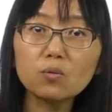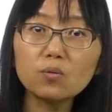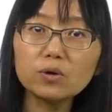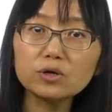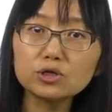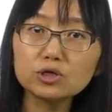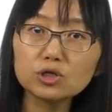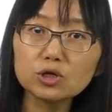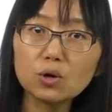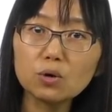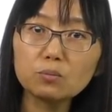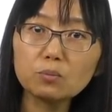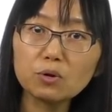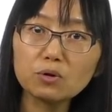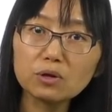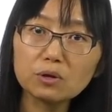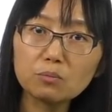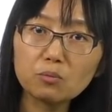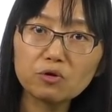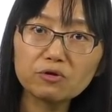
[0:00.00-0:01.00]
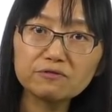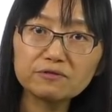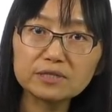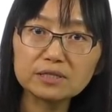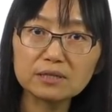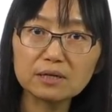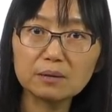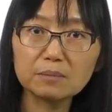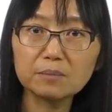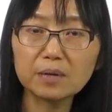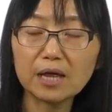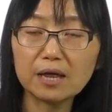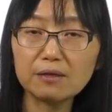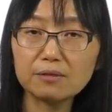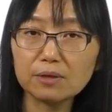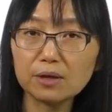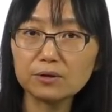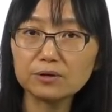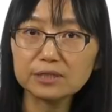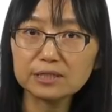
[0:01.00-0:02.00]
will show polymorphism
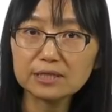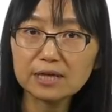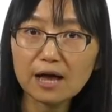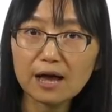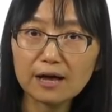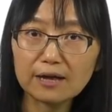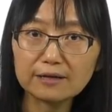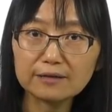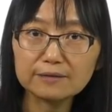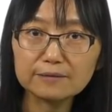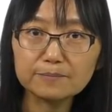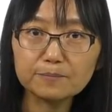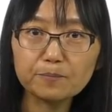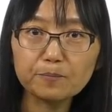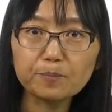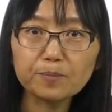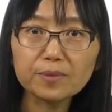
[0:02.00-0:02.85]
in their size.